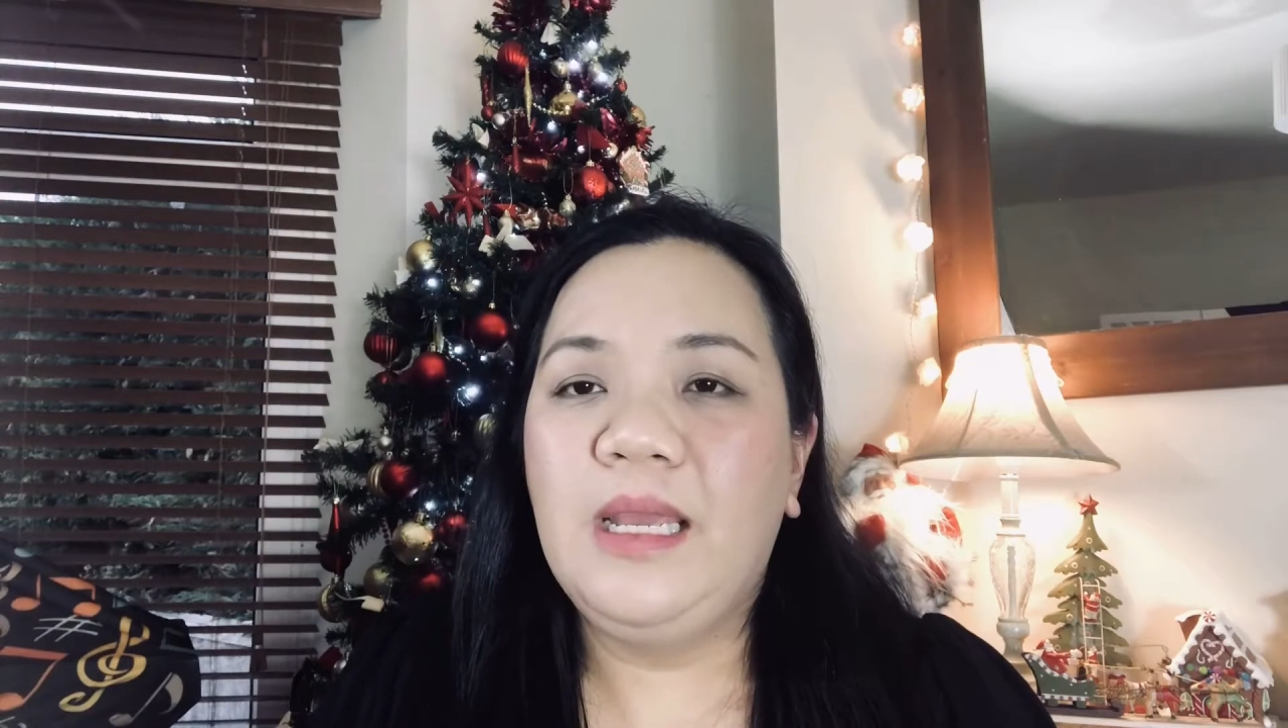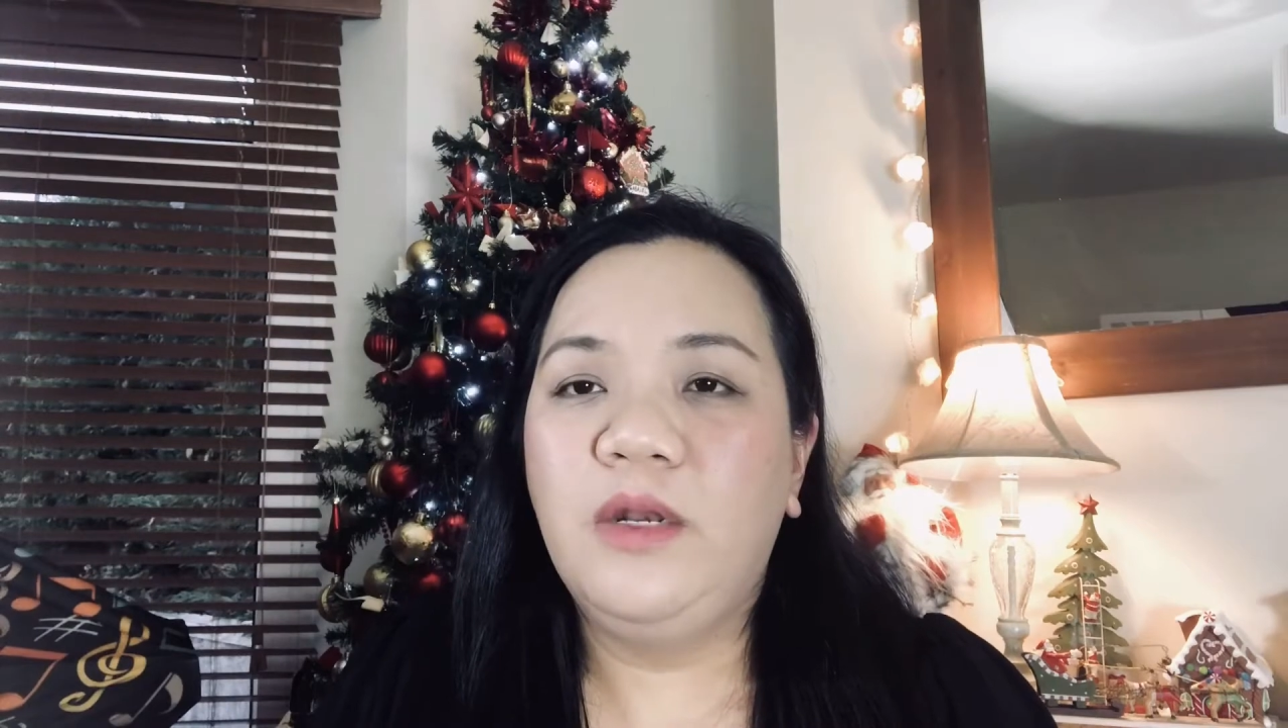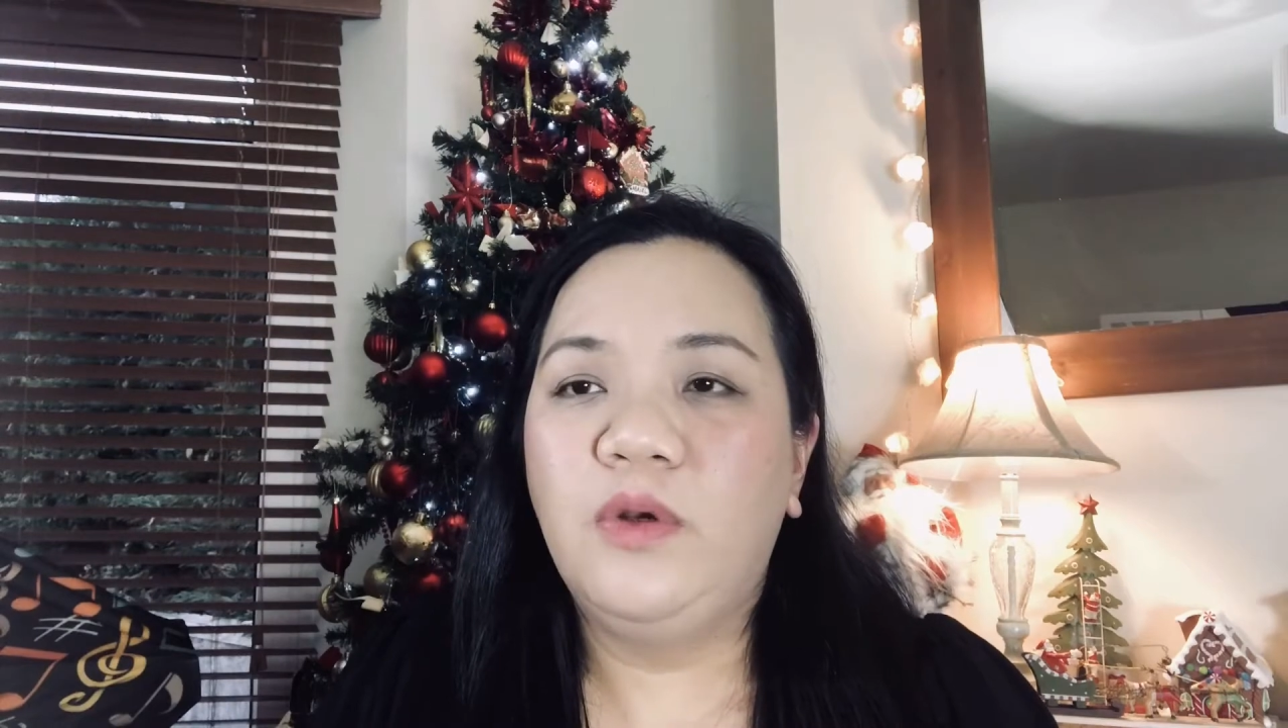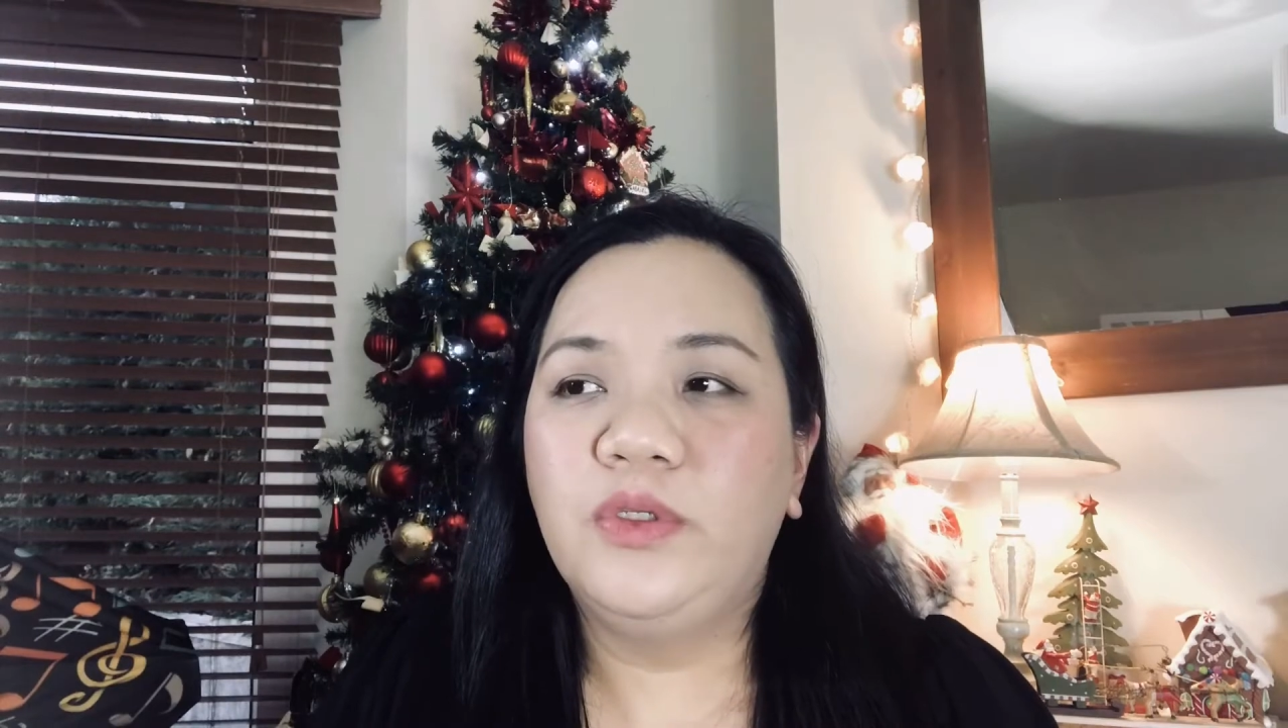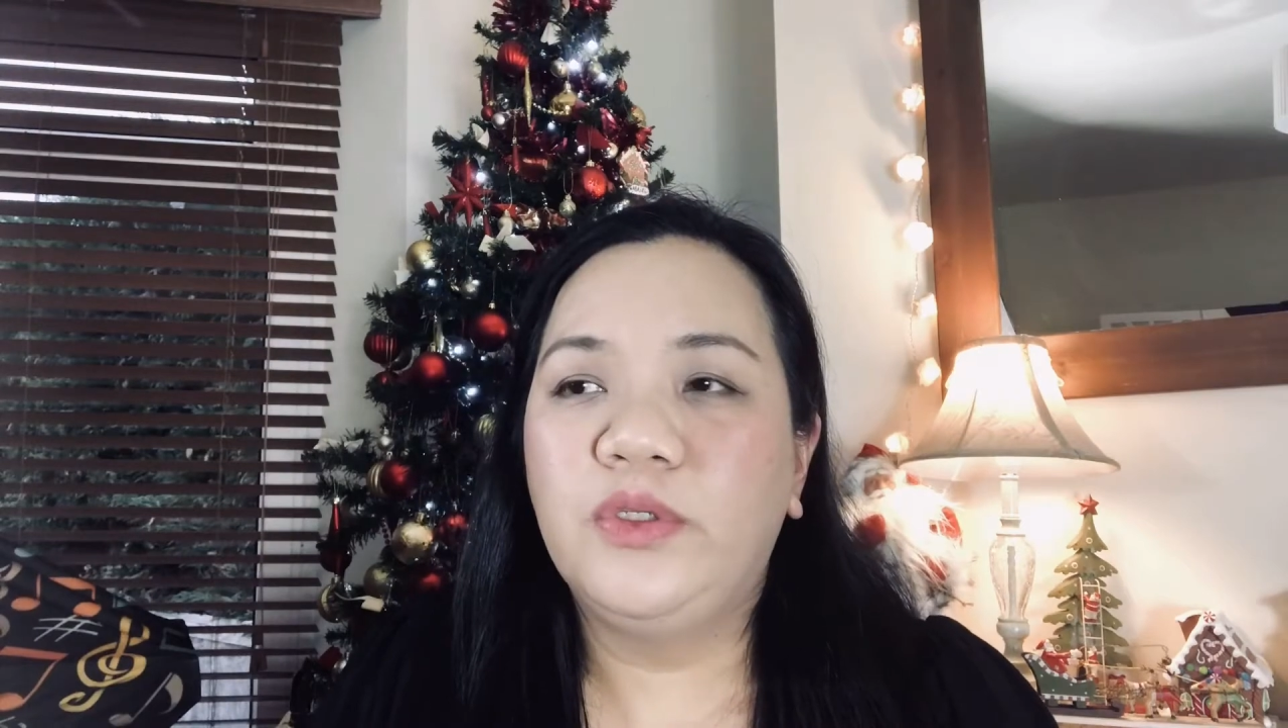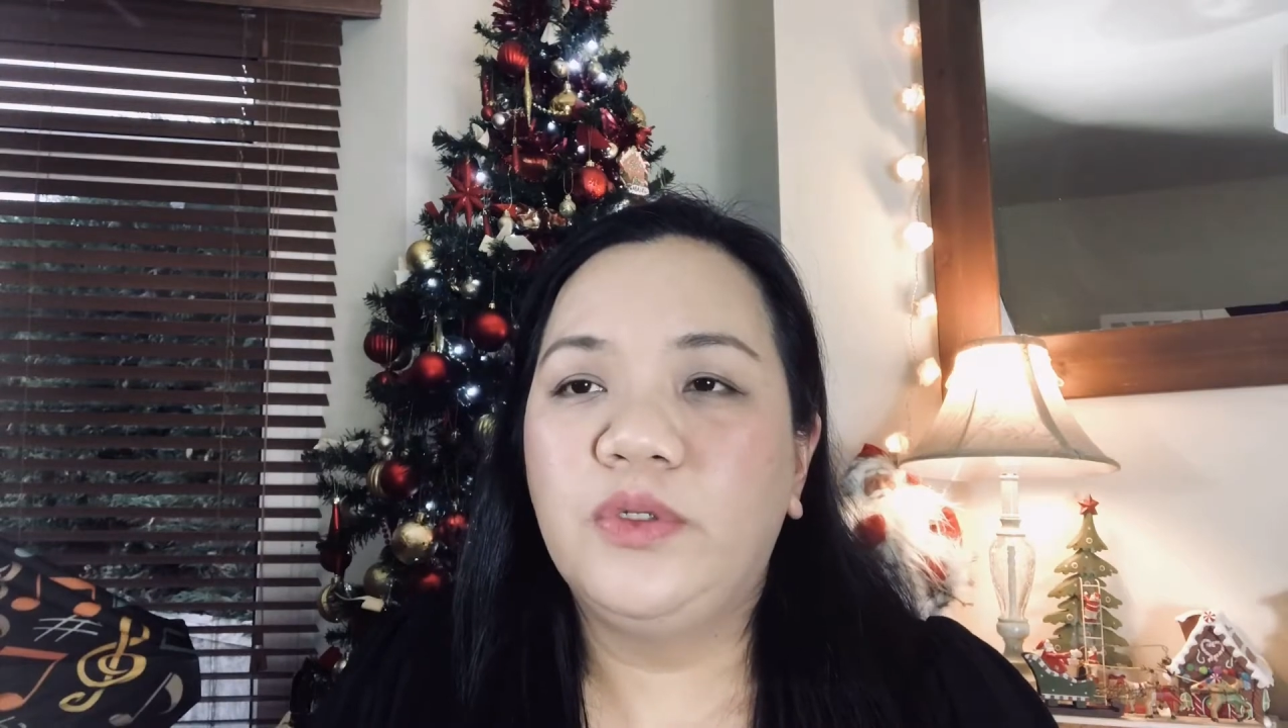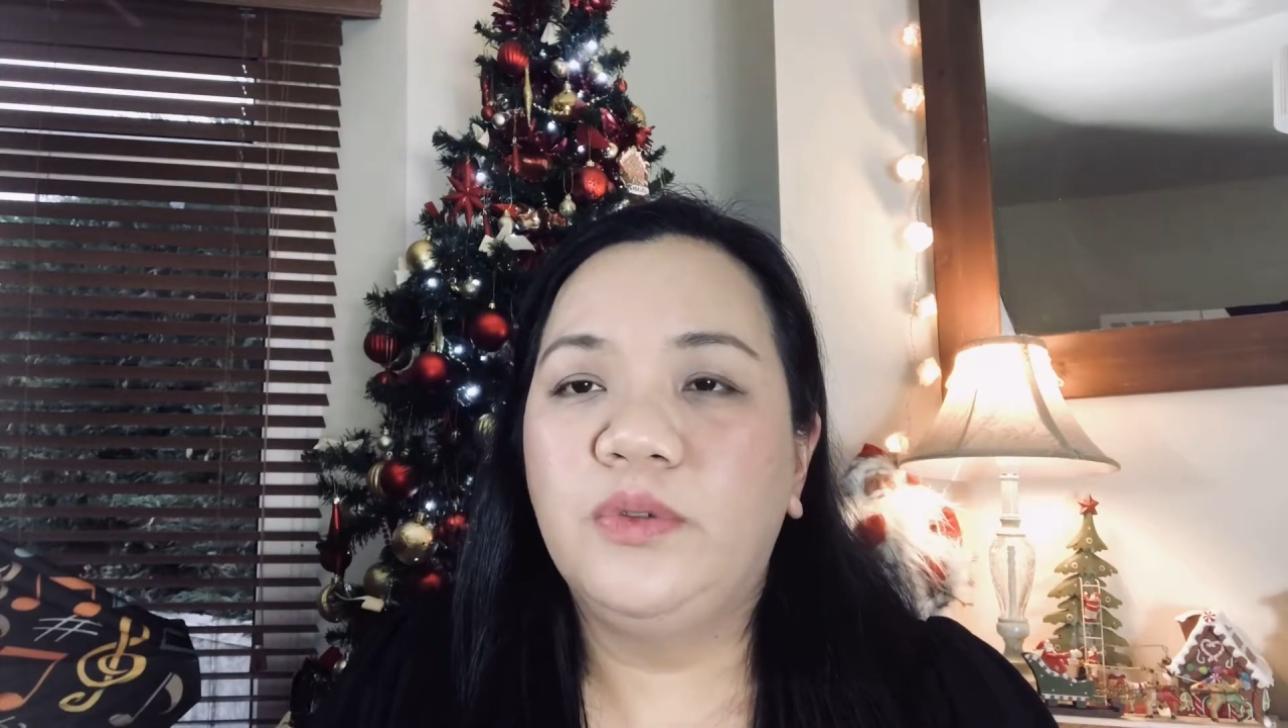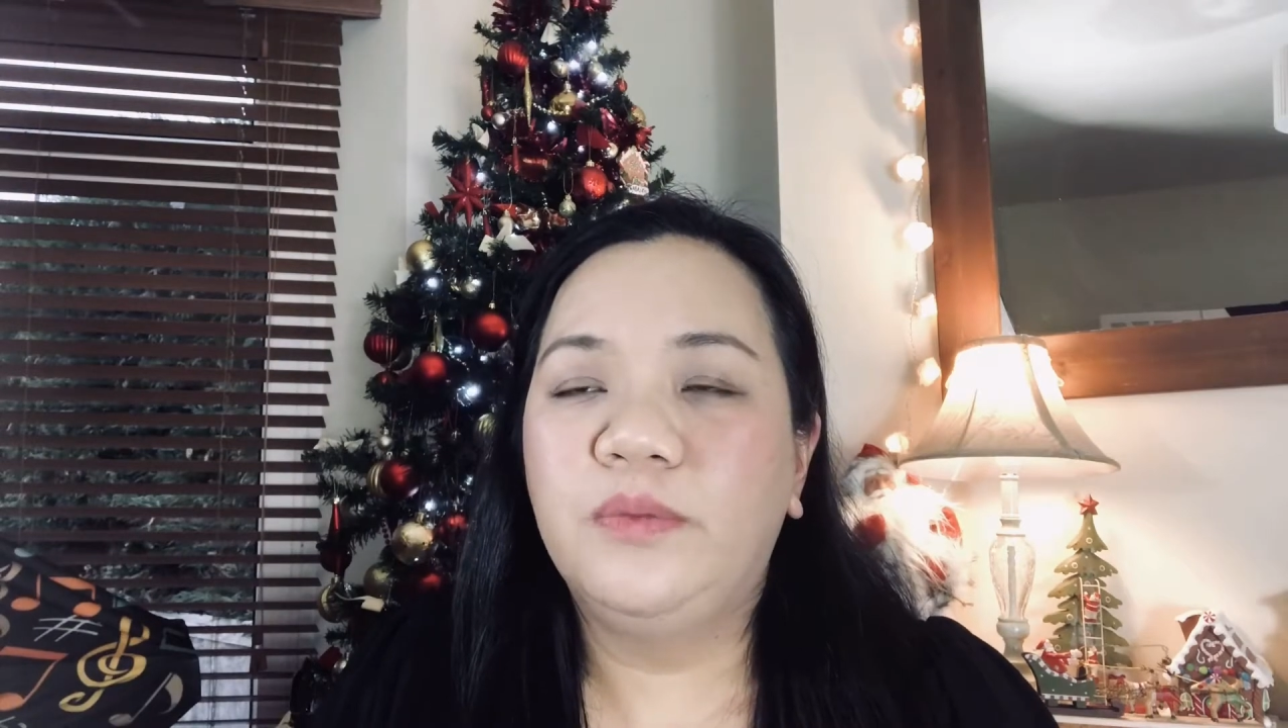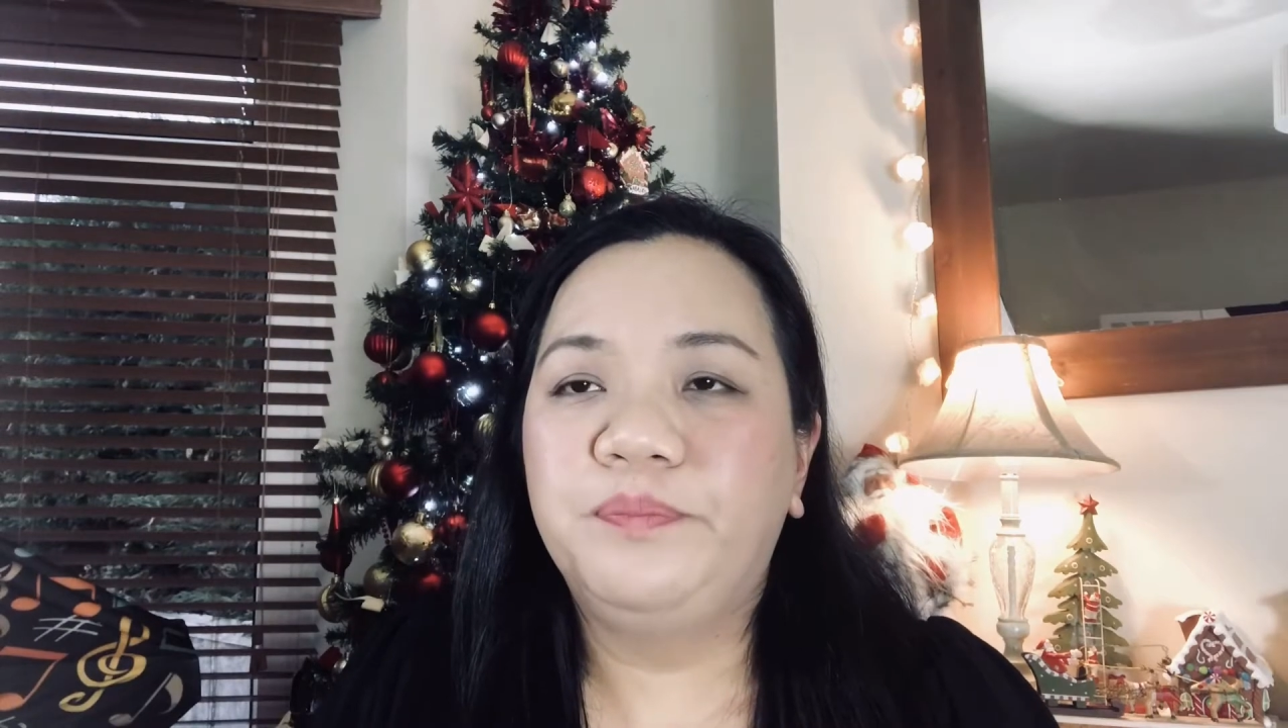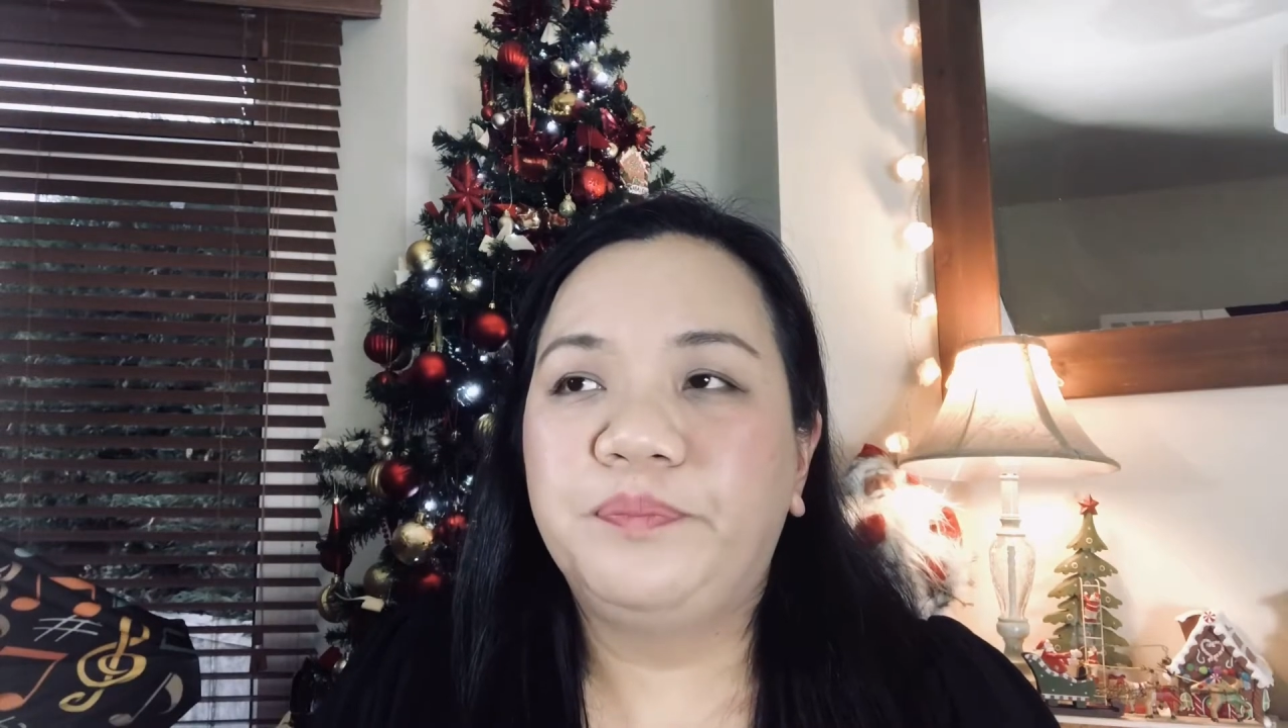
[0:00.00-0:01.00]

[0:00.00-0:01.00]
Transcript: also,